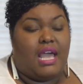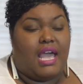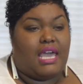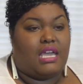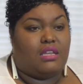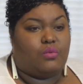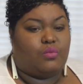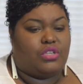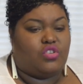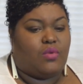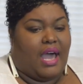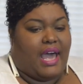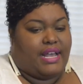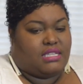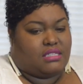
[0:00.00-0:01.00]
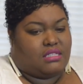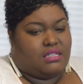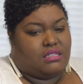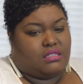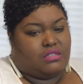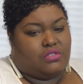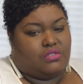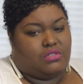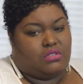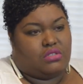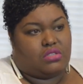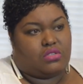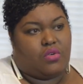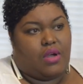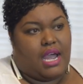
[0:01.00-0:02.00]
And when you ask us to
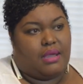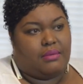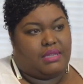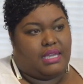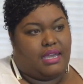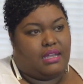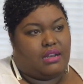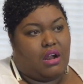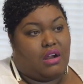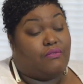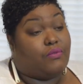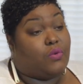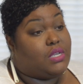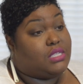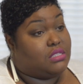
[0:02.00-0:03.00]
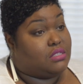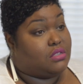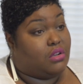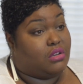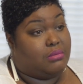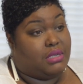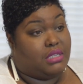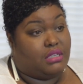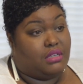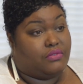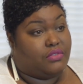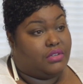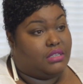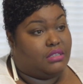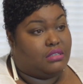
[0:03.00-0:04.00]
describe that, our voices are going to be
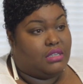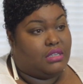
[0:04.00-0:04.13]
different.